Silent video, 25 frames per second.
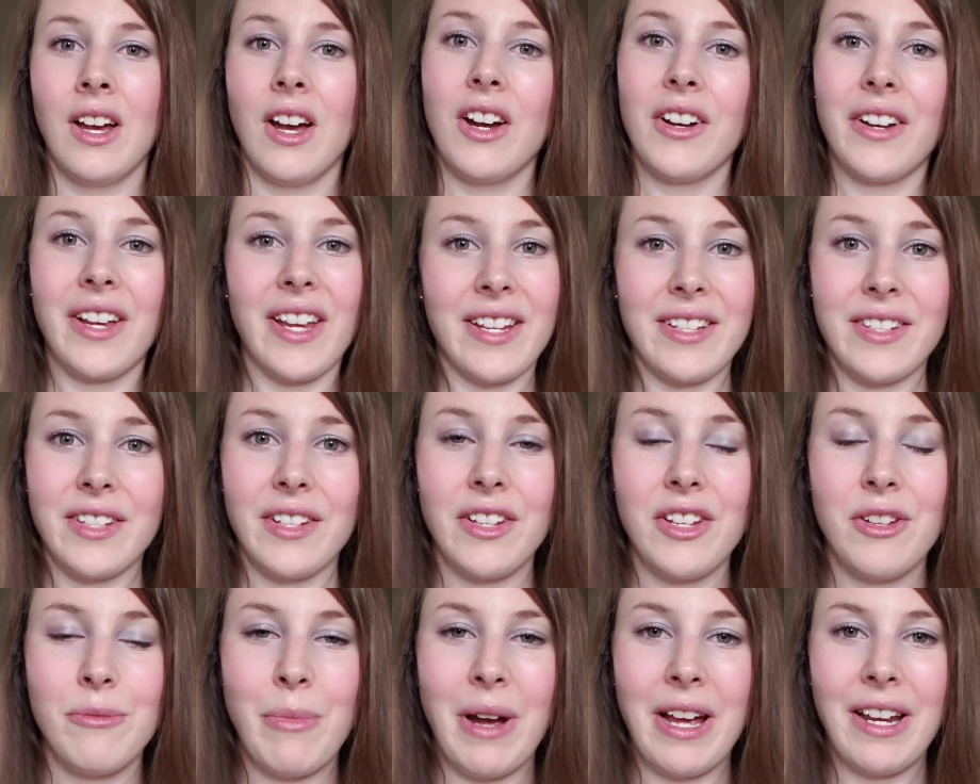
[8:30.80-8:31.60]
Okay, so
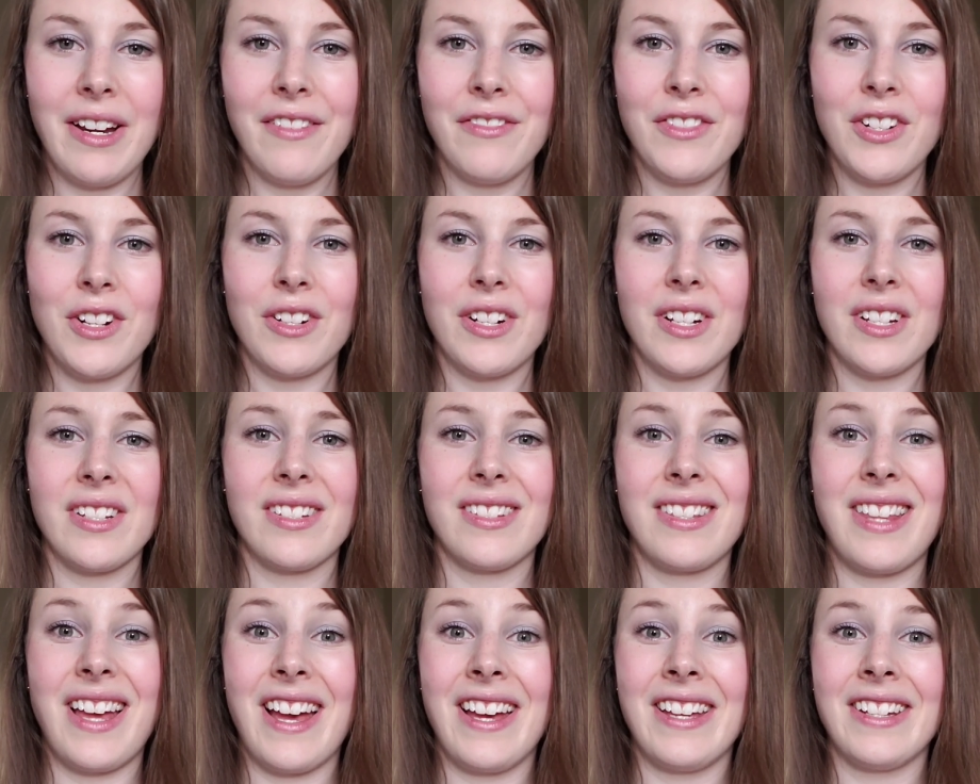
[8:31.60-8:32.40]
you might have
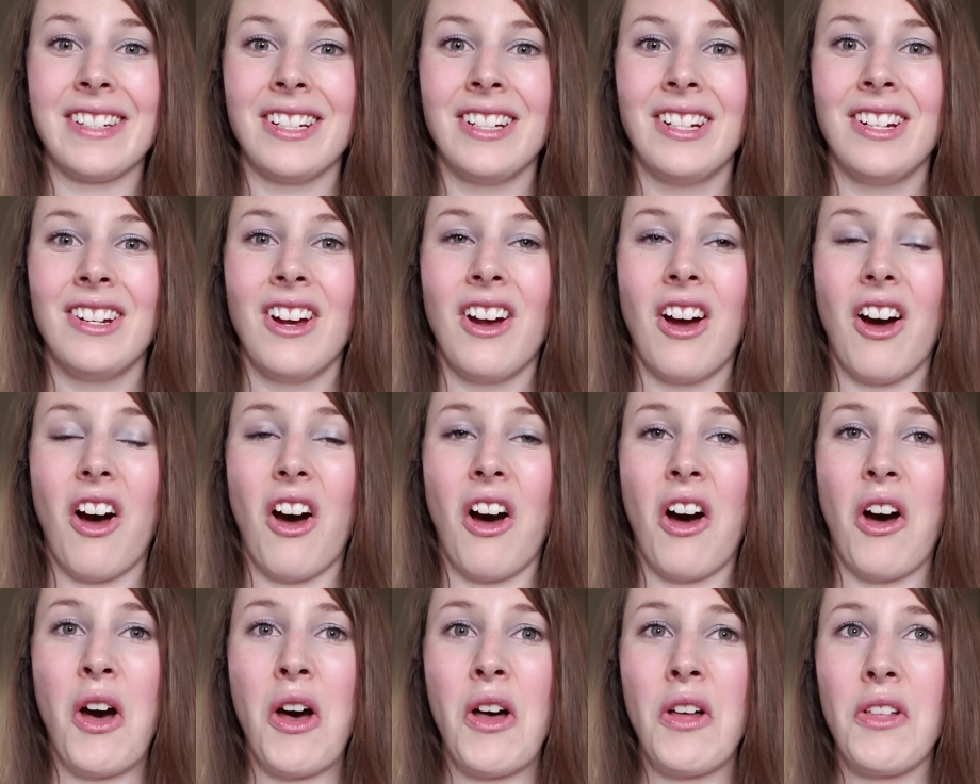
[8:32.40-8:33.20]
noticed that
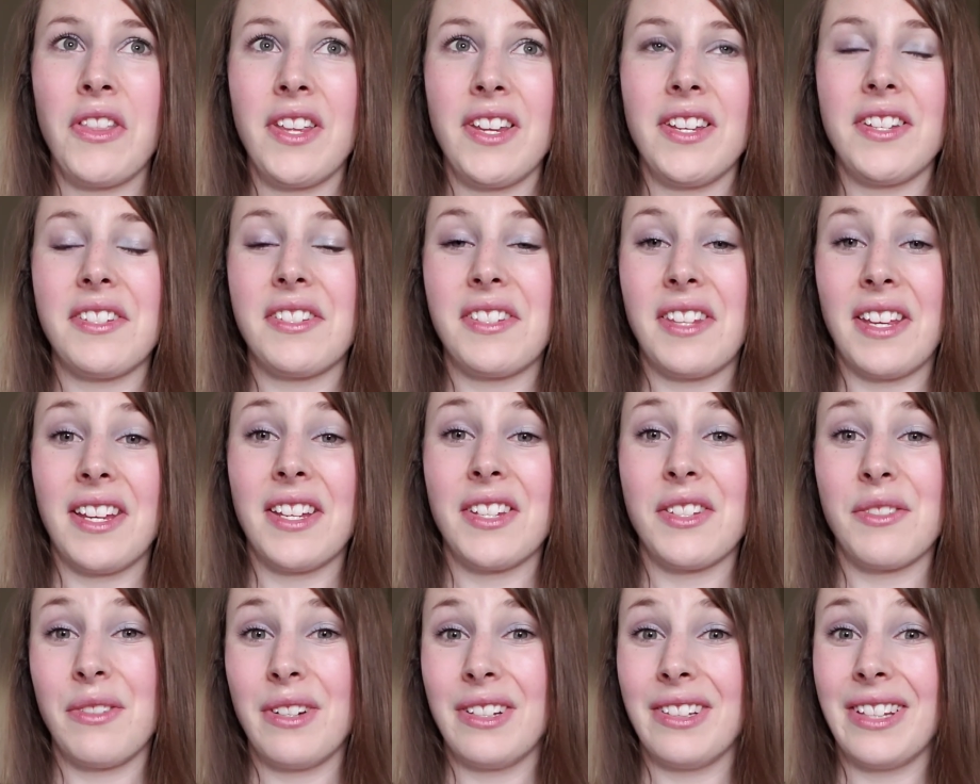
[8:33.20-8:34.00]
all these
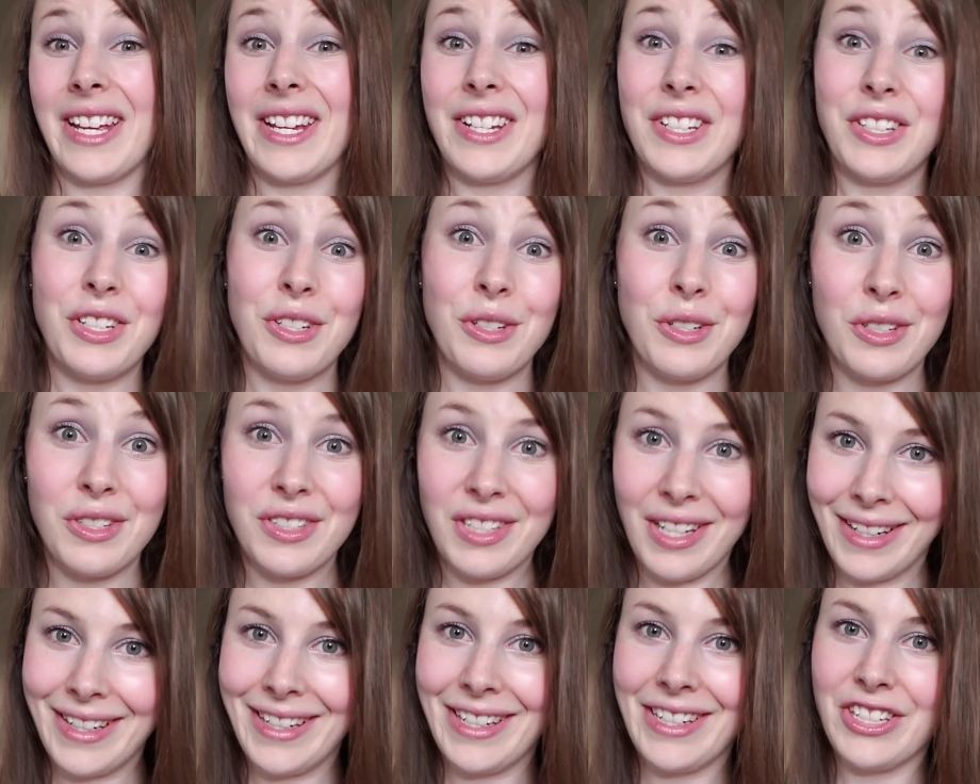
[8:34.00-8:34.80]
things relate to
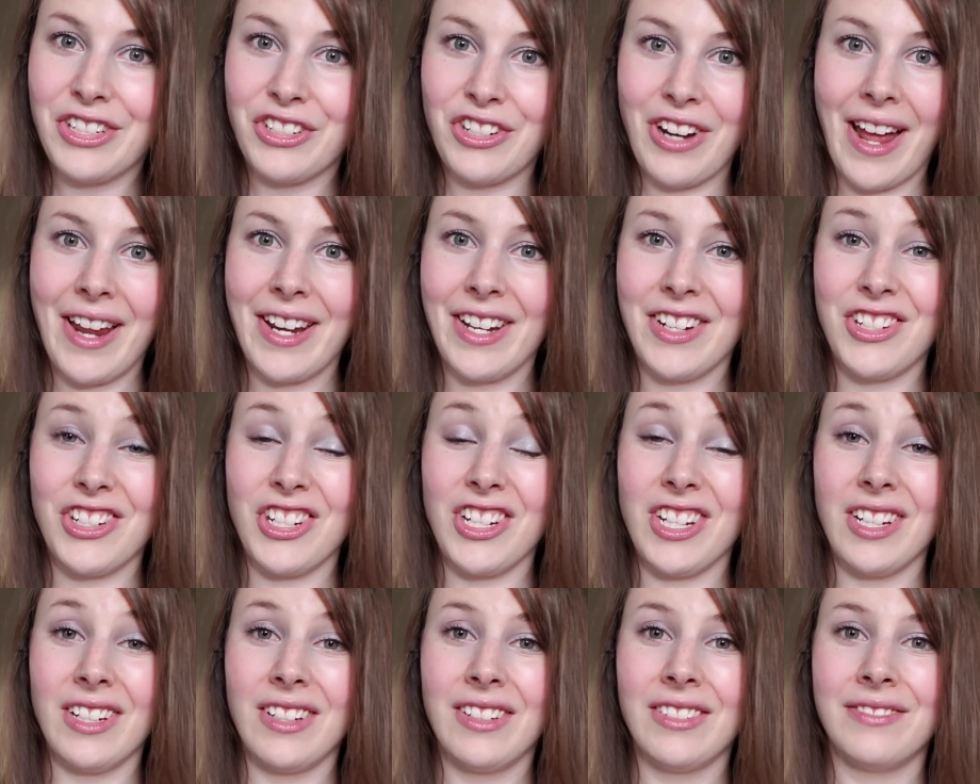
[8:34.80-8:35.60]
study
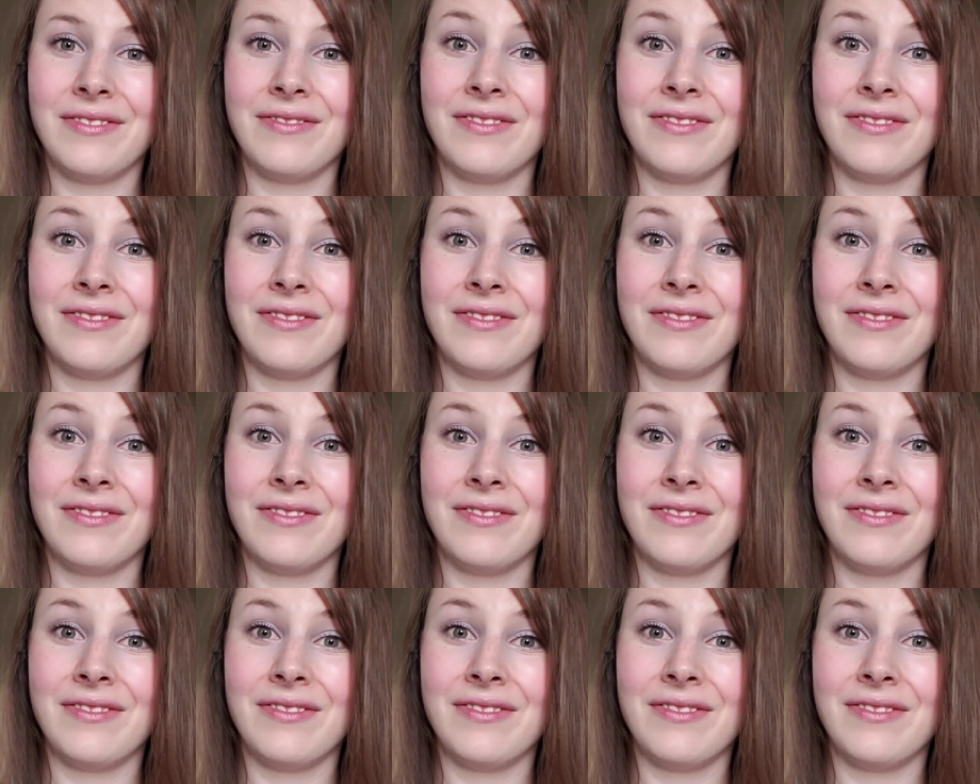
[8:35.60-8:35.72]
strategy.